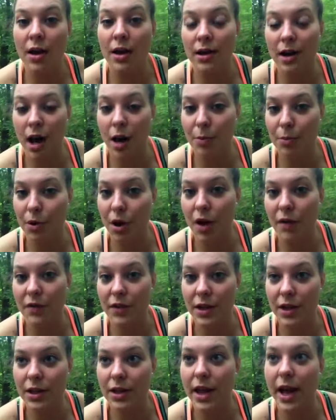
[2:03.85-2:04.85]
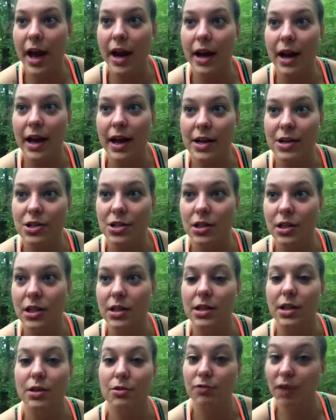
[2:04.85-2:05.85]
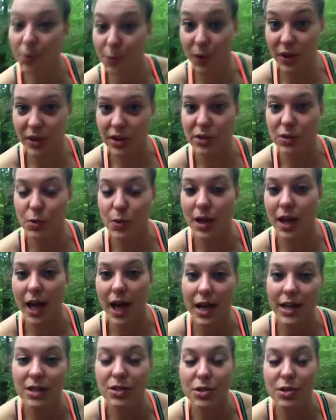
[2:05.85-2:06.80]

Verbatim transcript: a nonprofit that I actually did a run with this weekend.